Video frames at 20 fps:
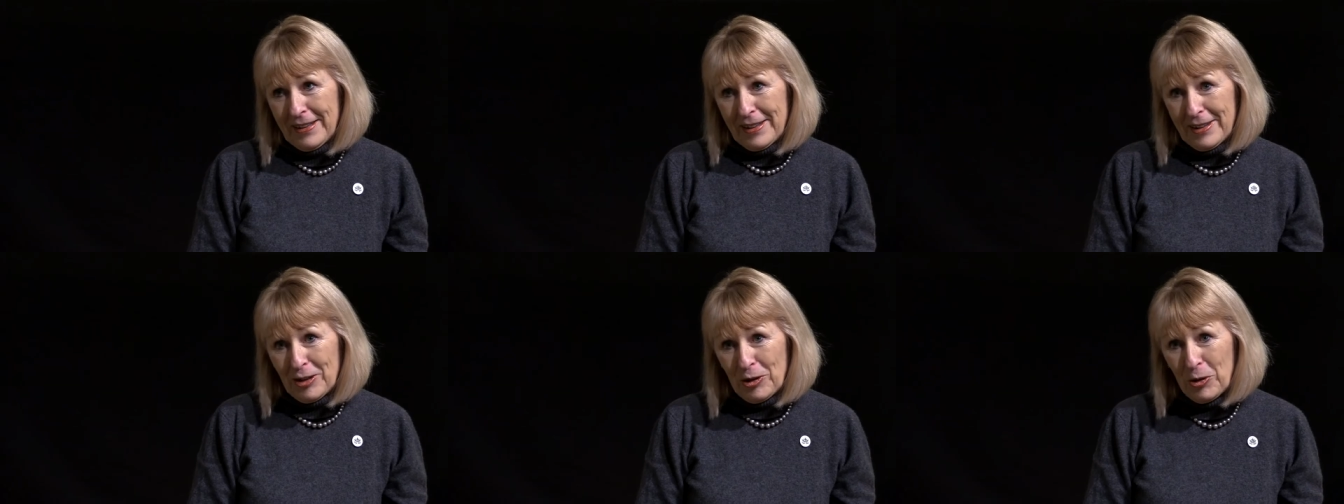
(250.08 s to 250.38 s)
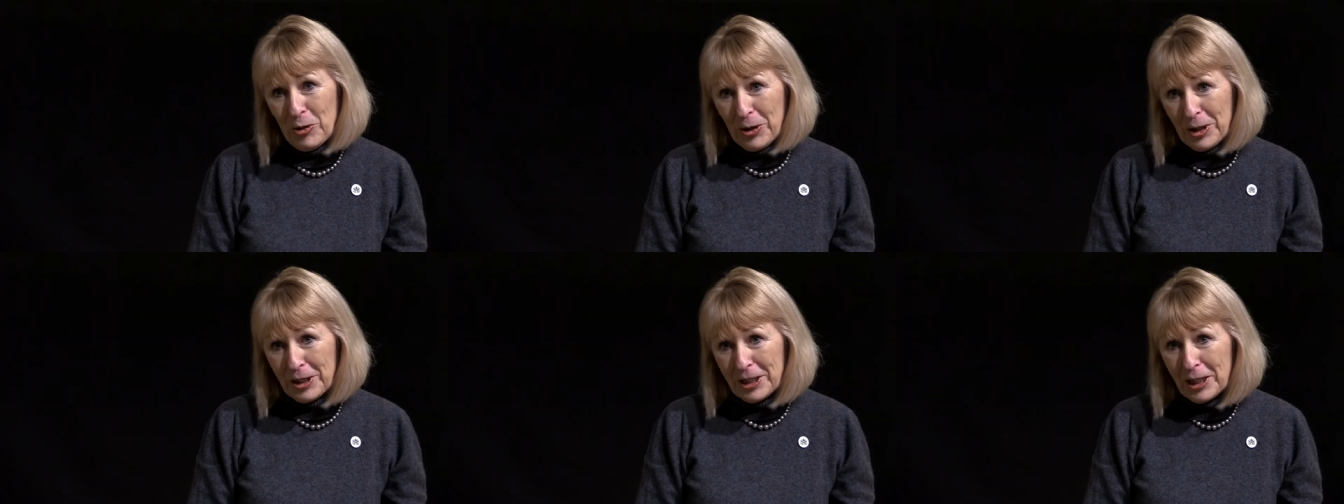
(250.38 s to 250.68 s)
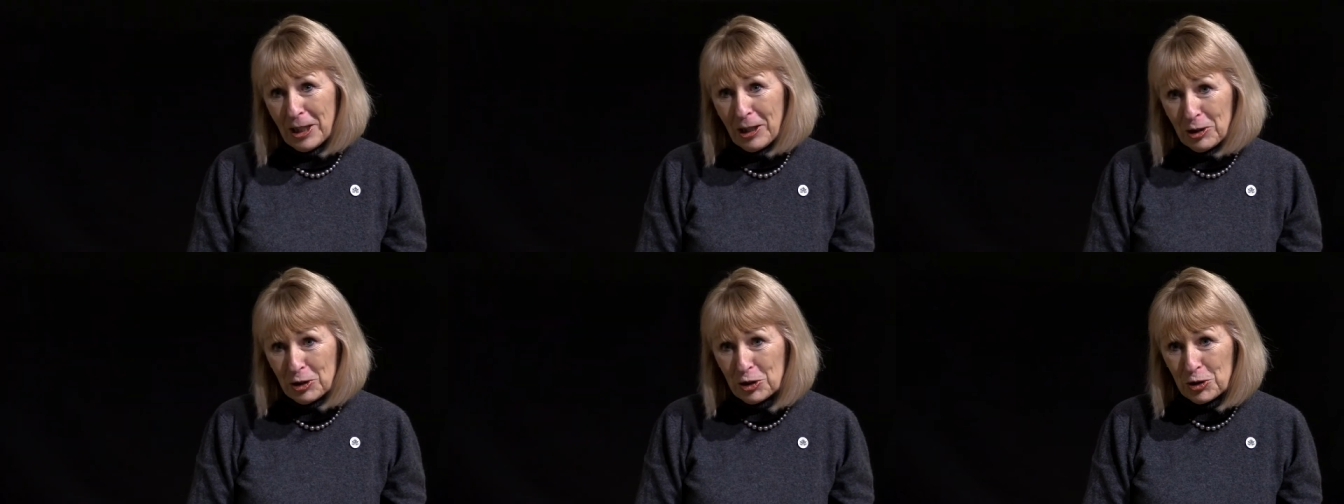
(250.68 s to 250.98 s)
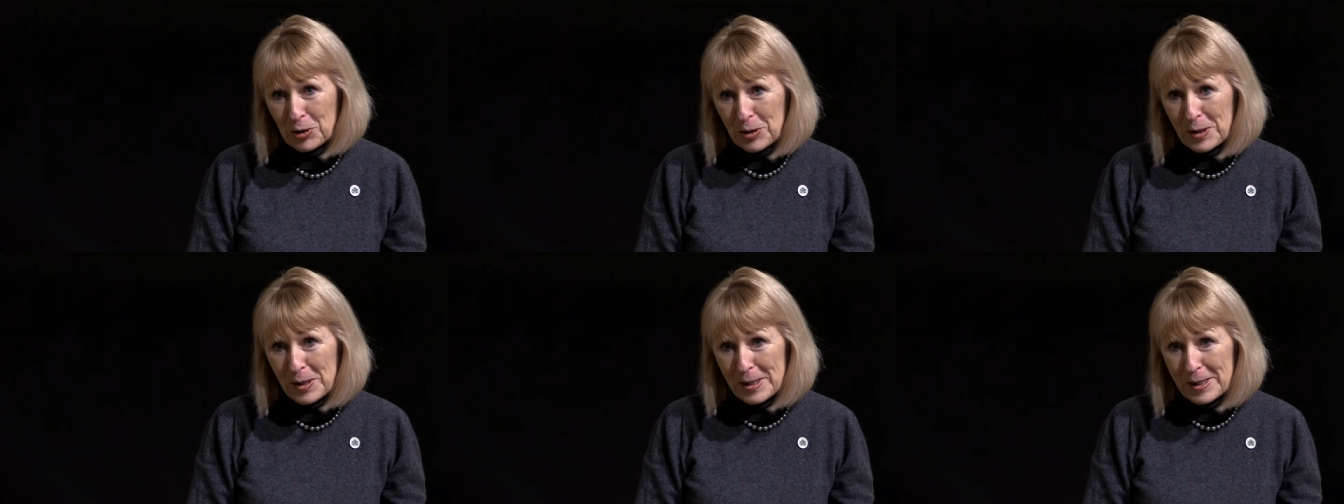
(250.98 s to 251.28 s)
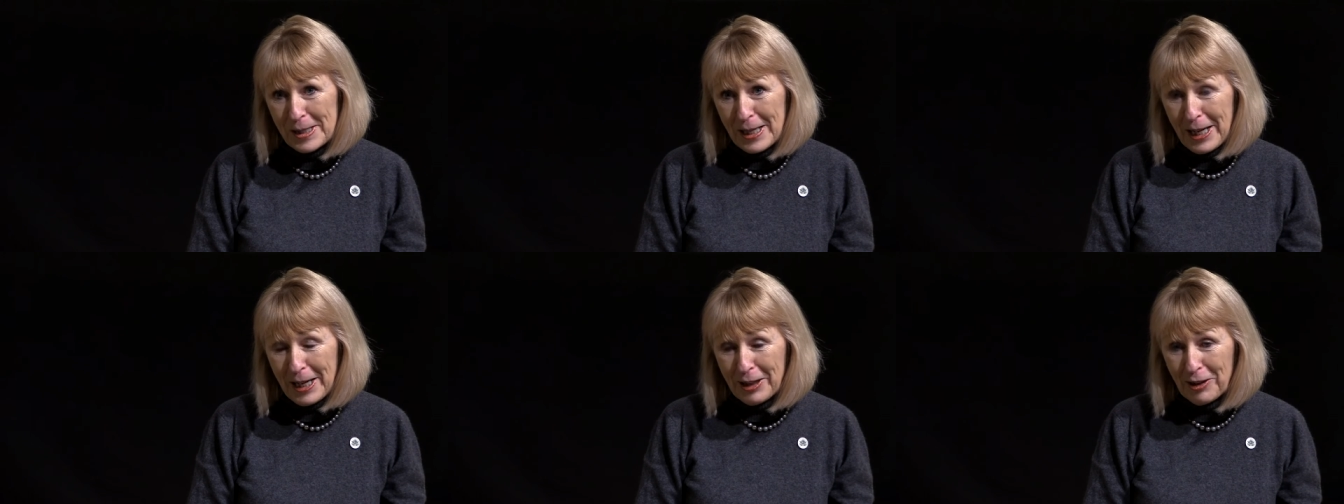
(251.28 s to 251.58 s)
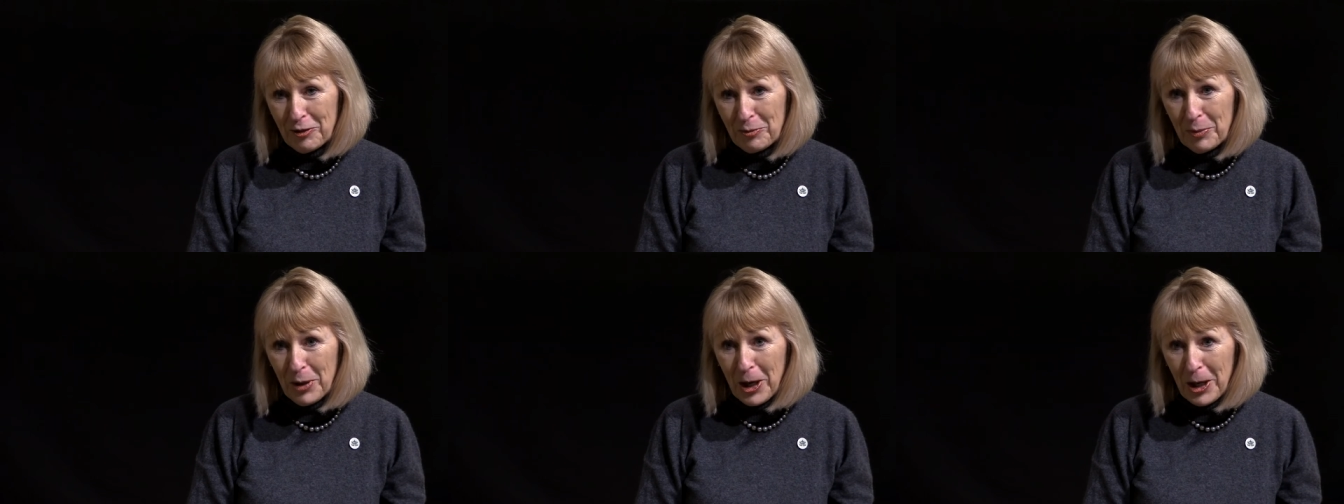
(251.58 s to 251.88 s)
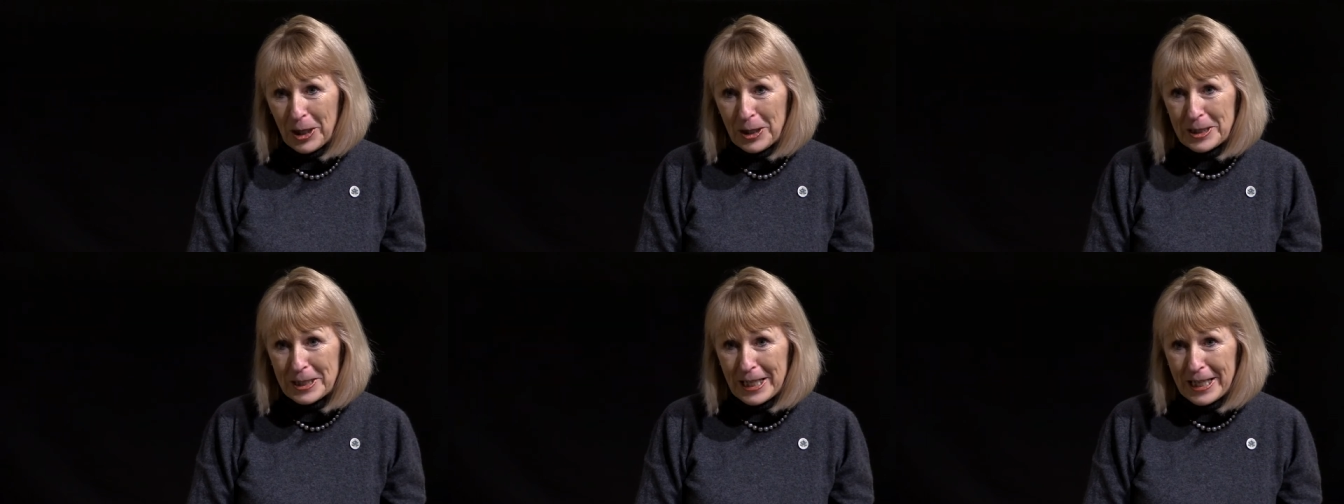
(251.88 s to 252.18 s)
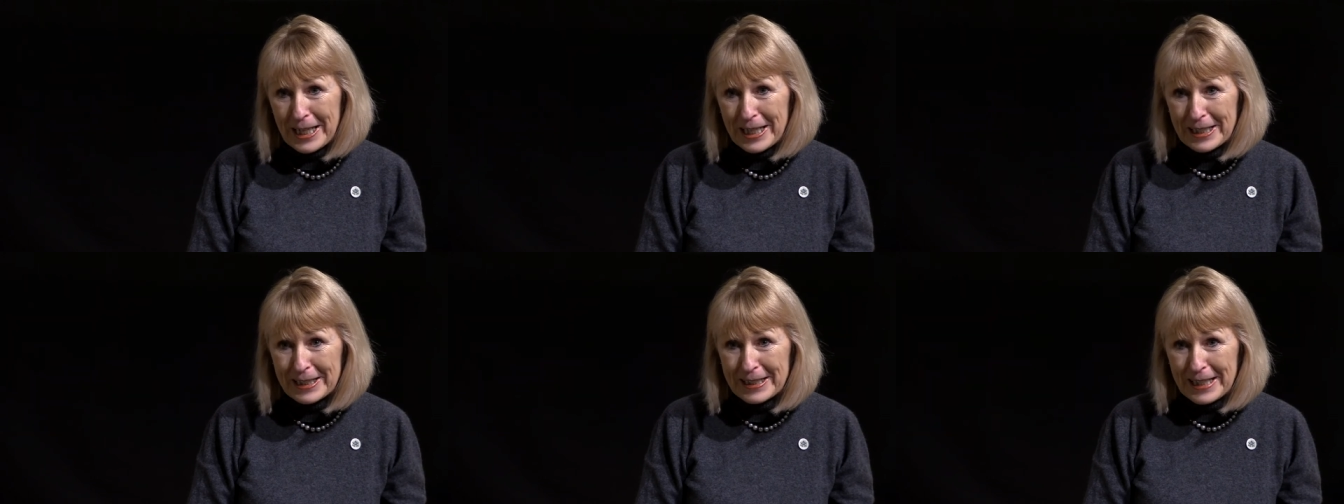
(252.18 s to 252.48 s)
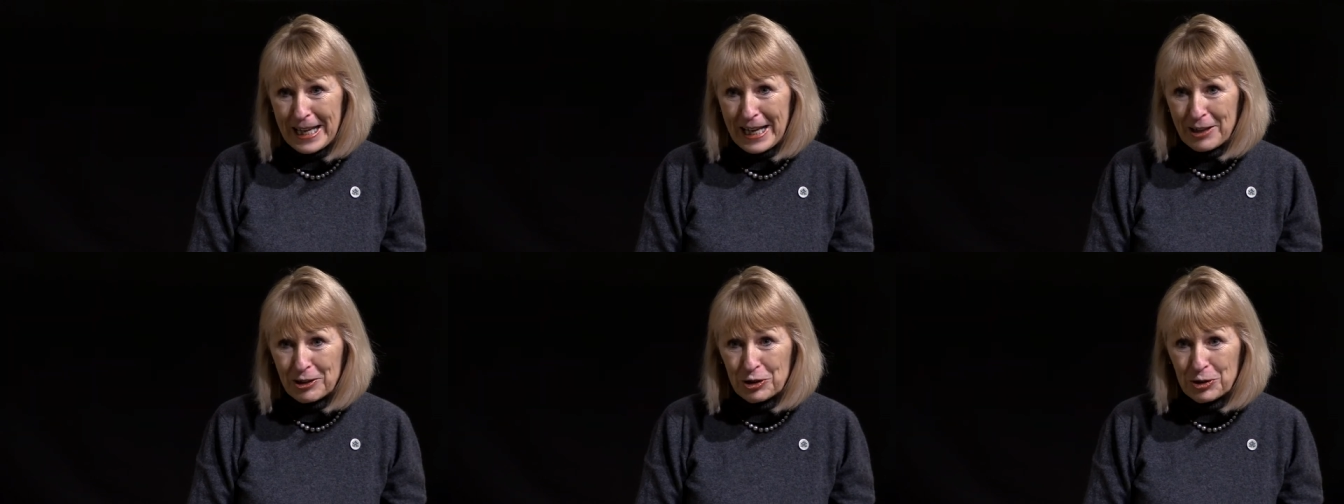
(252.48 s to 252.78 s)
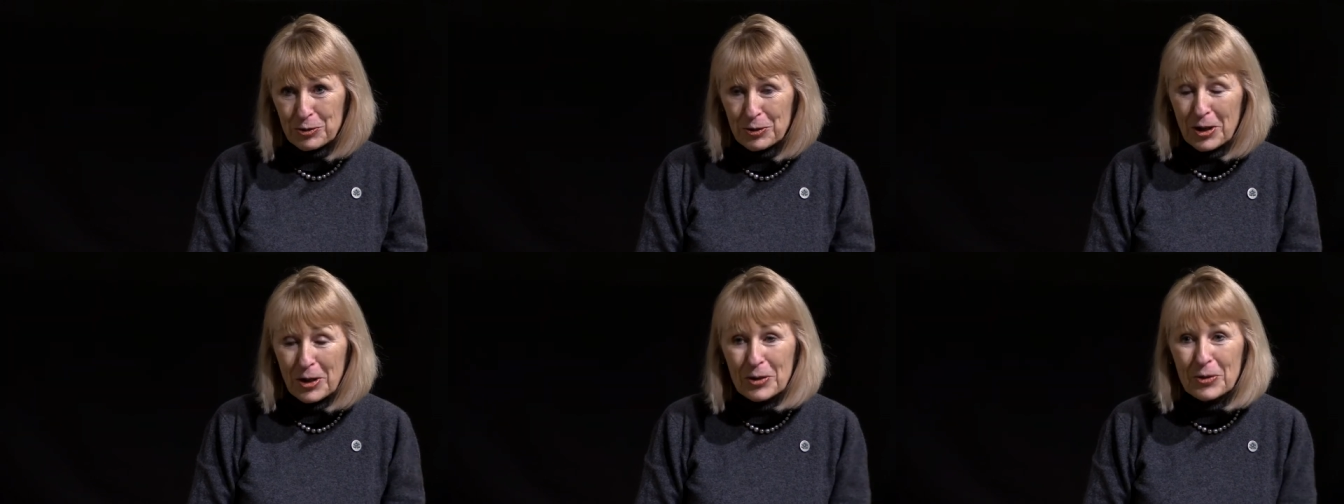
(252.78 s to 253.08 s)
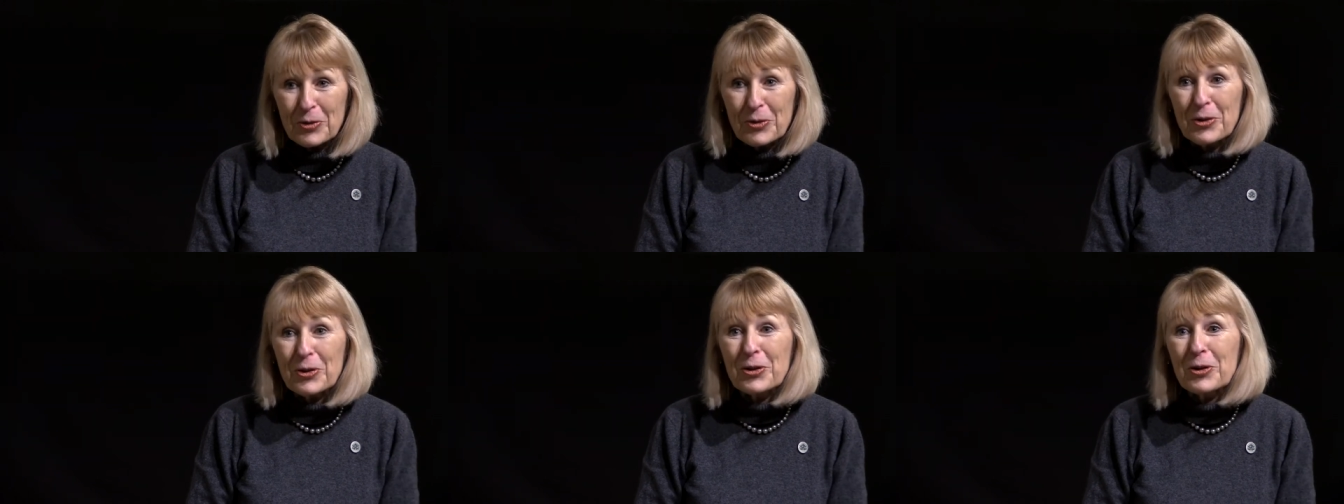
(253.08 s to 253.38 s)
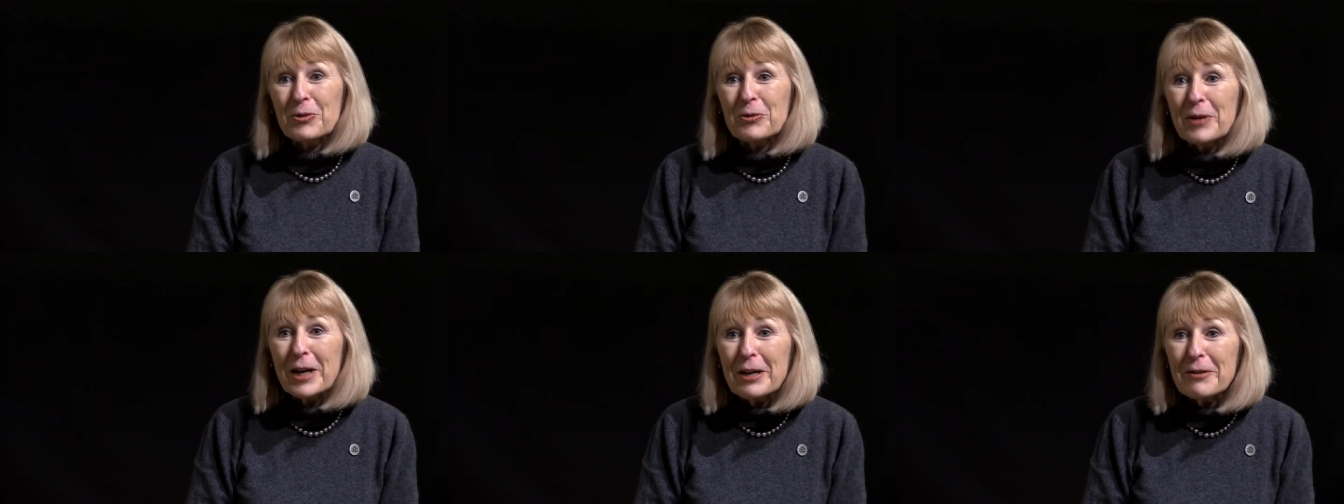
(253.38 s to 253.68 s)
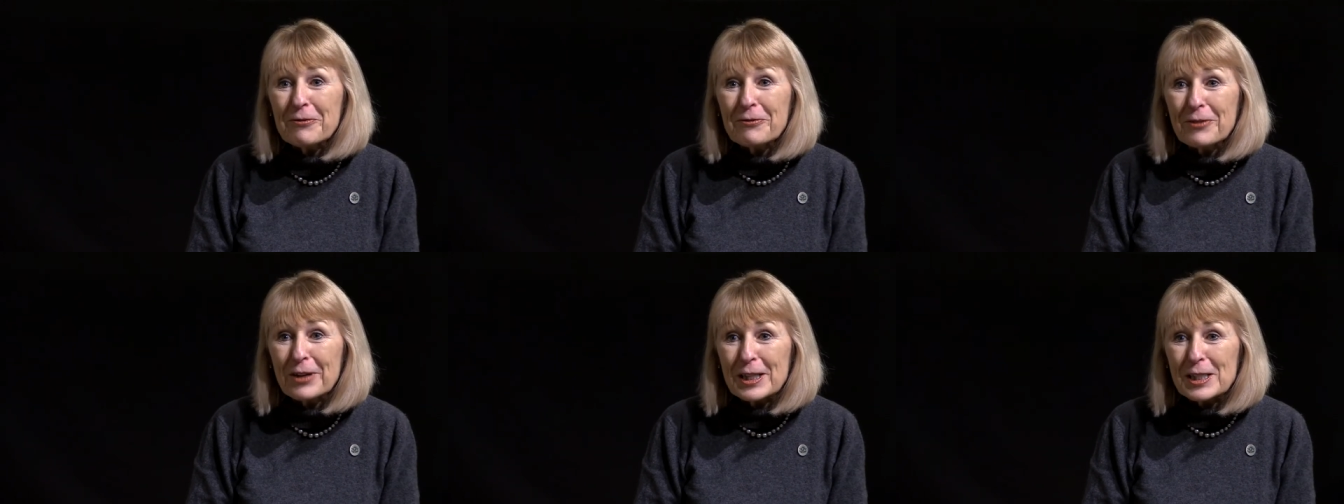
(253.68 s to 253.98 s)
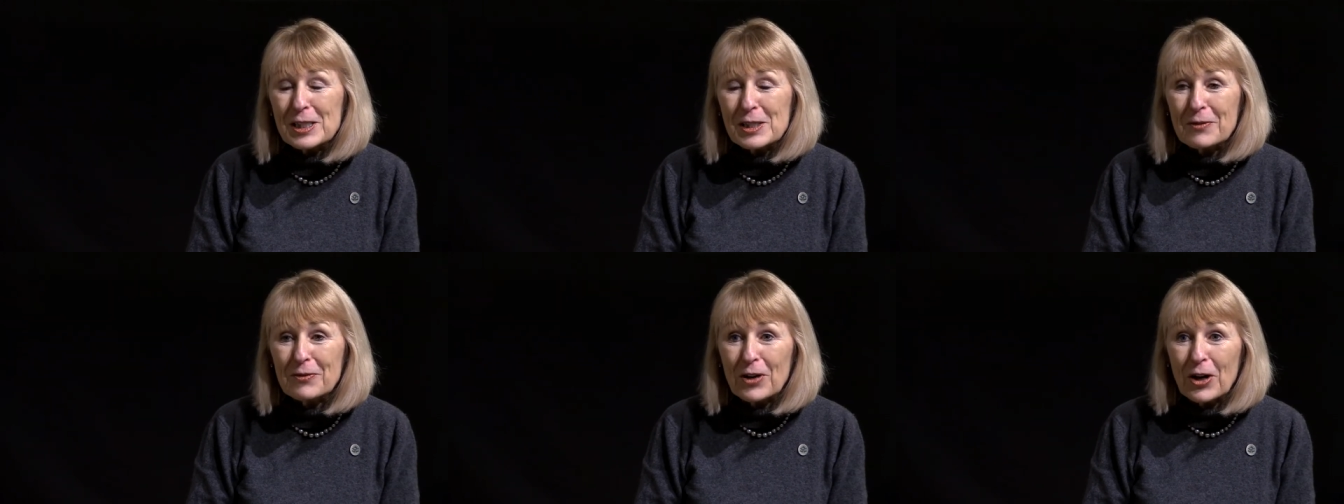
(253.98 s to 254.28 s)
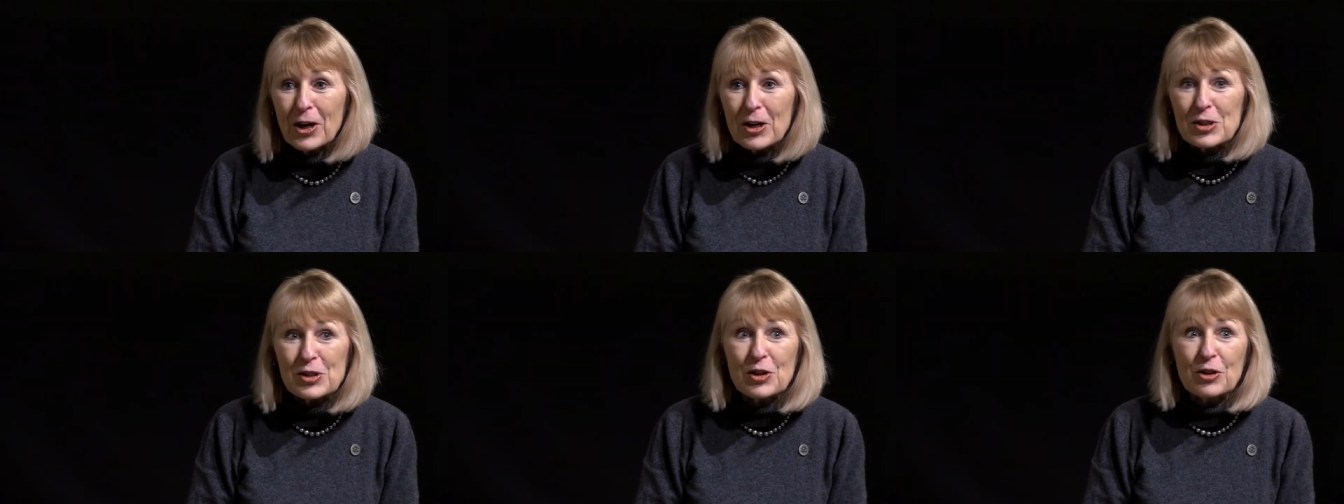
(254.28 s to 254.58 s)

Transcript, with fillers: The Horticultural Society of Parkdale and Toronto, they're great friends of ours.